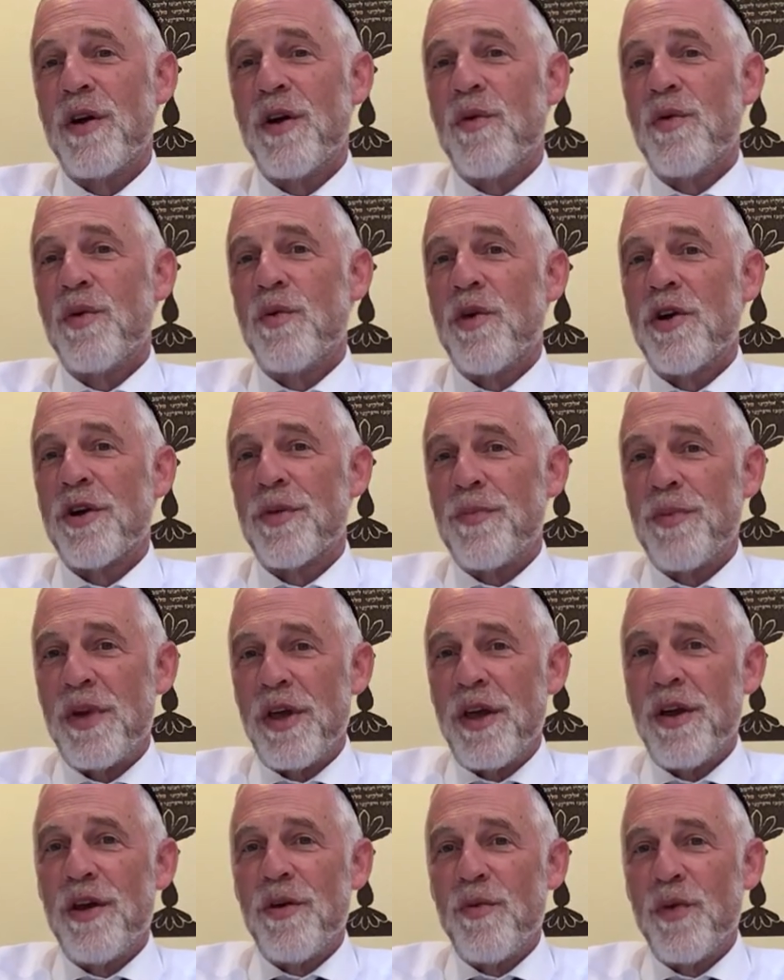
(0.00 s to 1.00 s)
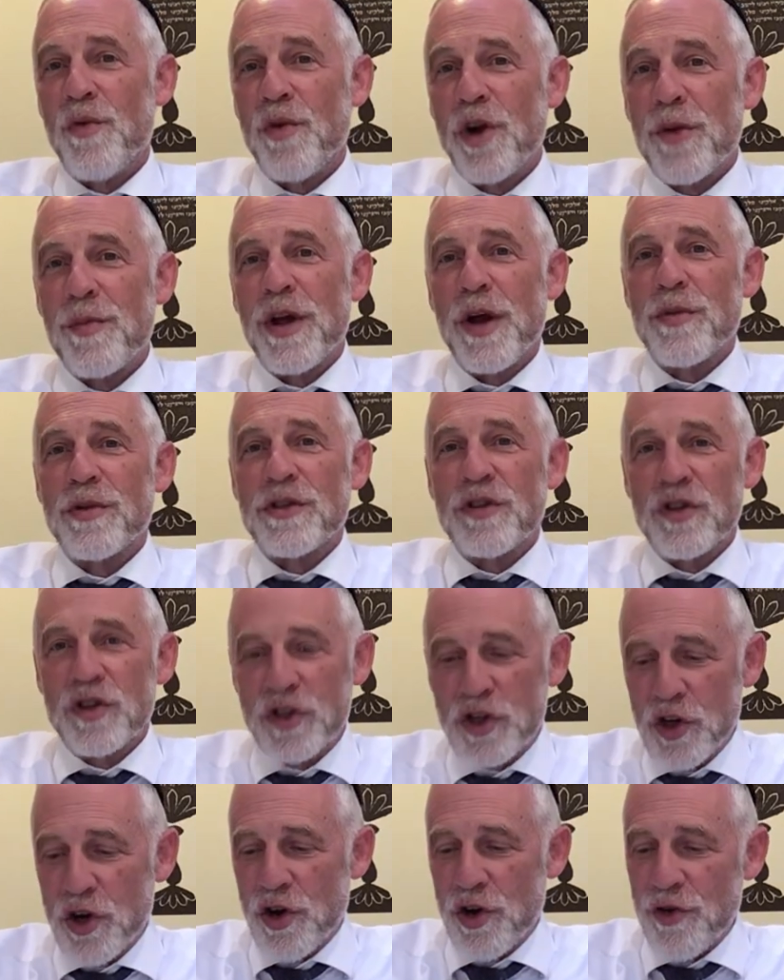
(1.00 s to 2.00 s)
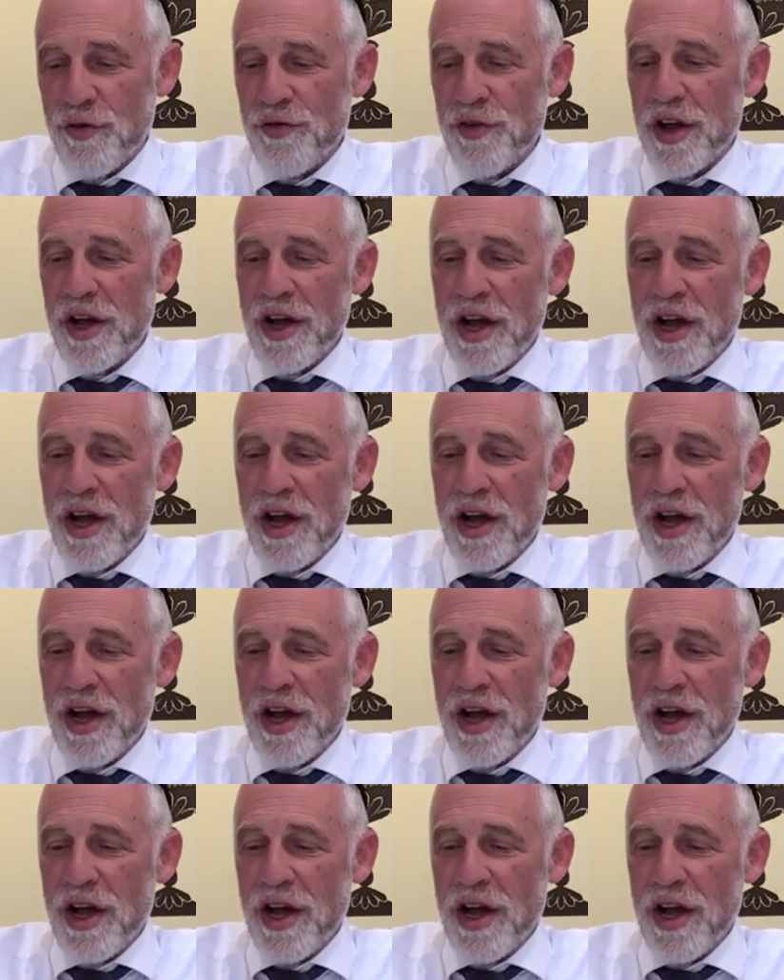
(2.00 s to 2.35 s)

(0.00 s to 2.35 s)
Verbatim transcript: We want to be we want to be able to serve